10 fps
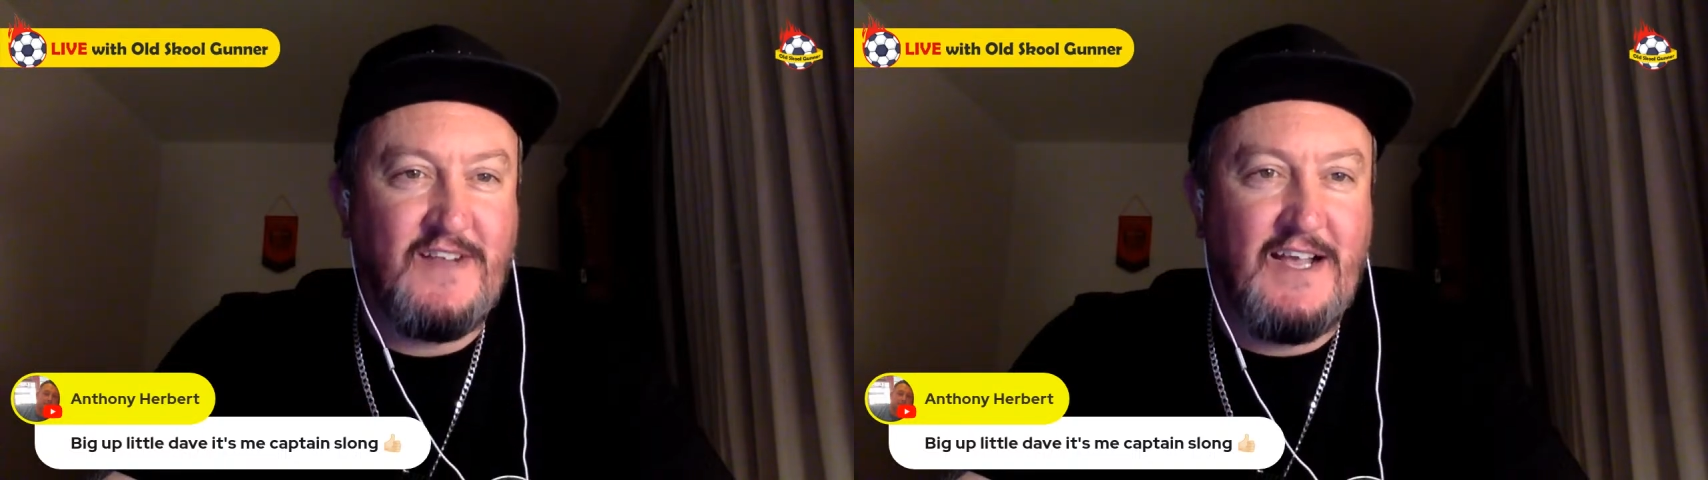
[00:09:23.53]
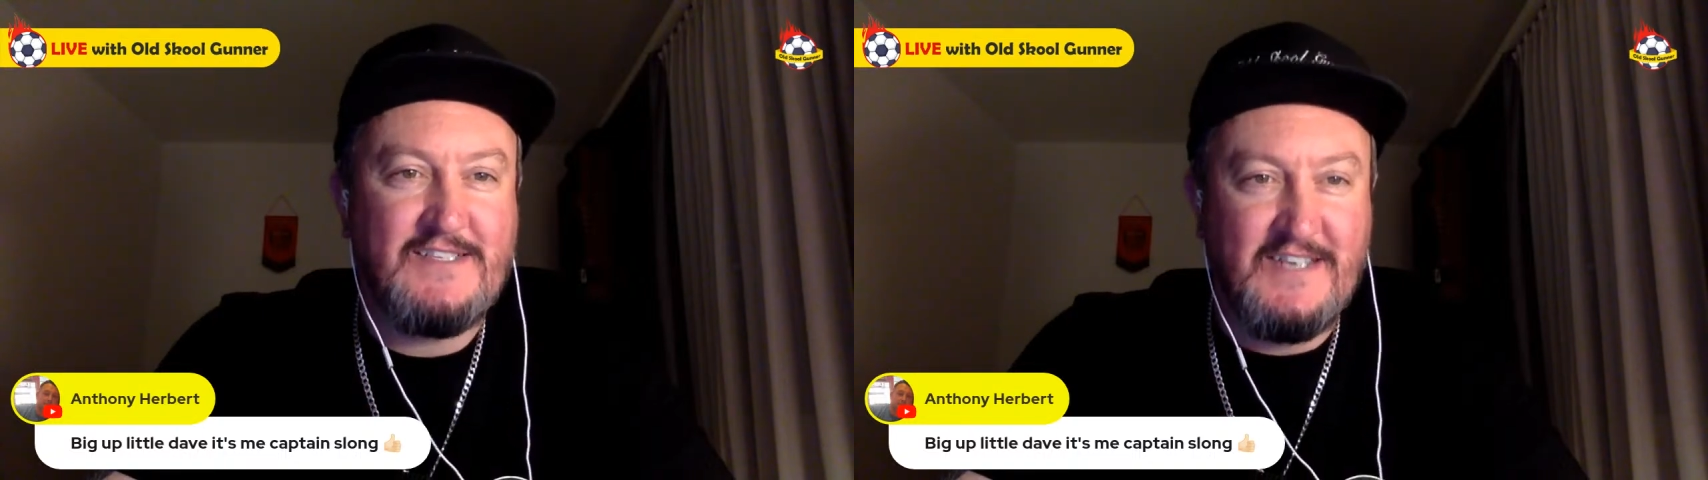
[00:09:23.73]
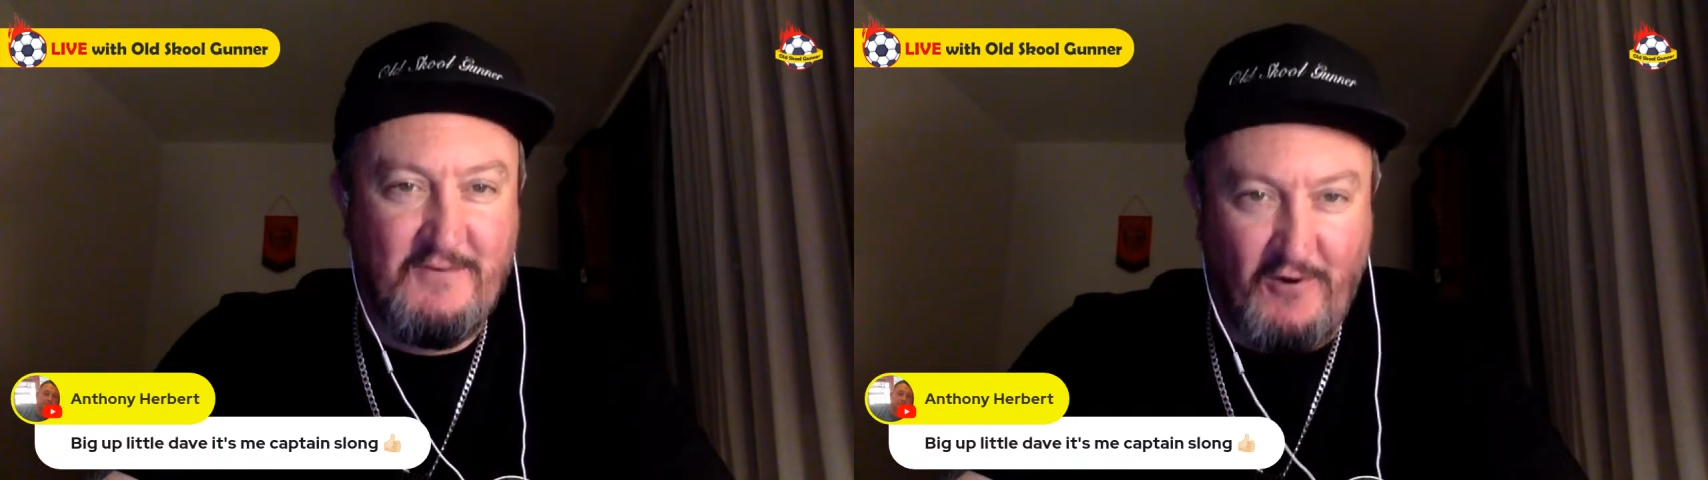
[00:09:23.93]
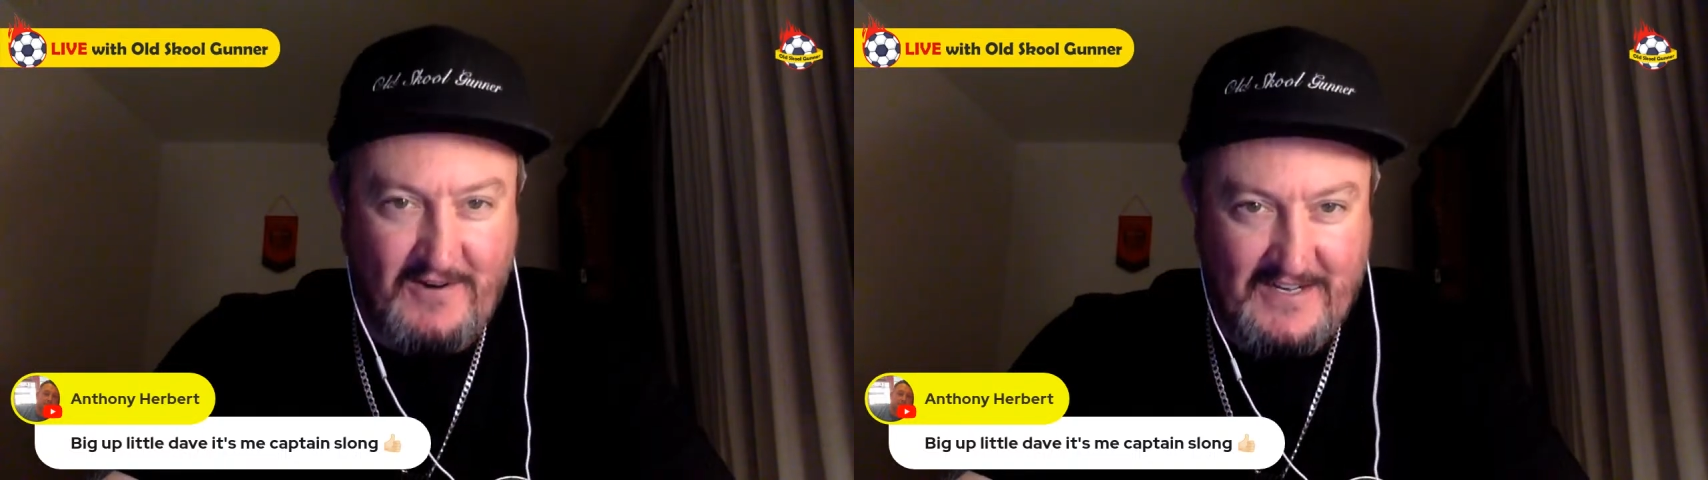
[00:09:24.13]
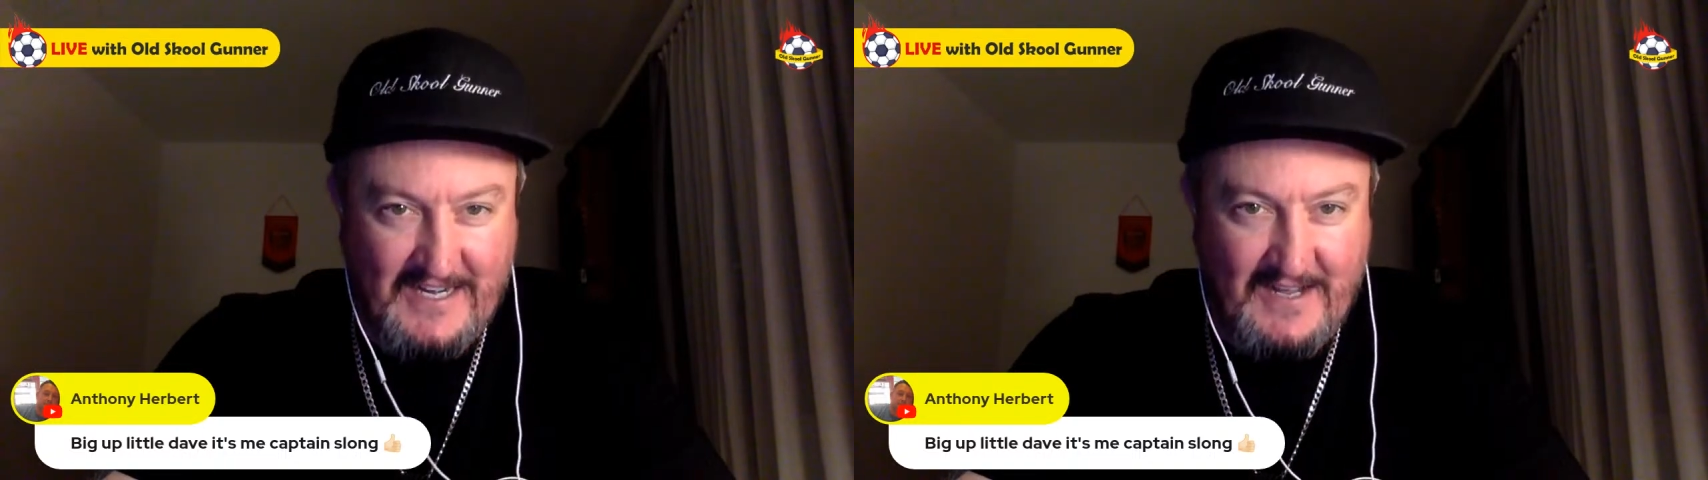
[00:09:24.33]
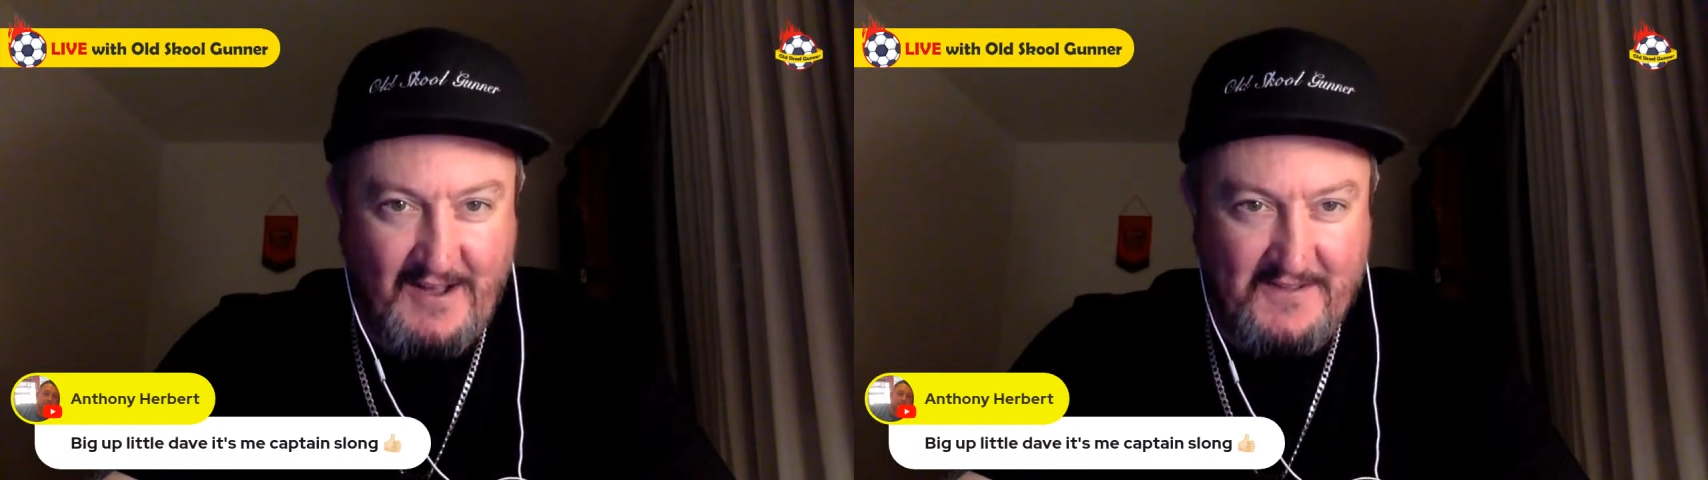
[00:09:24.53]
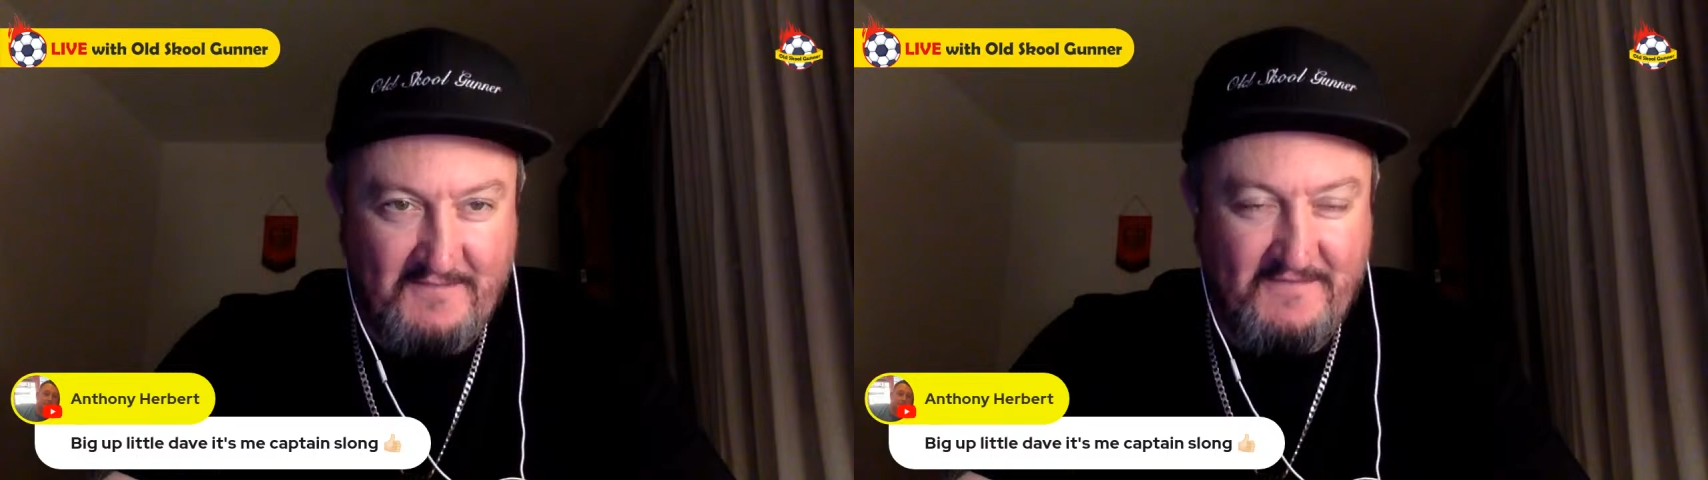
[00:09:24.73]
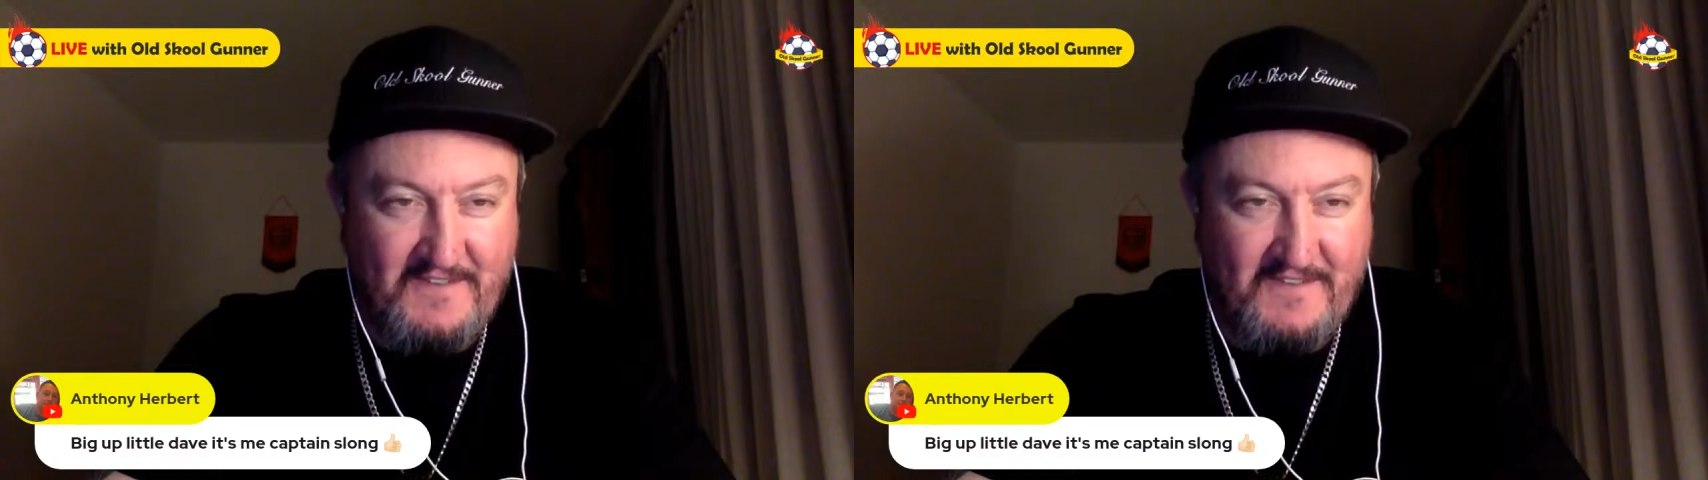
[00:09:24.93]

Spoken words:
Anthony working in a condom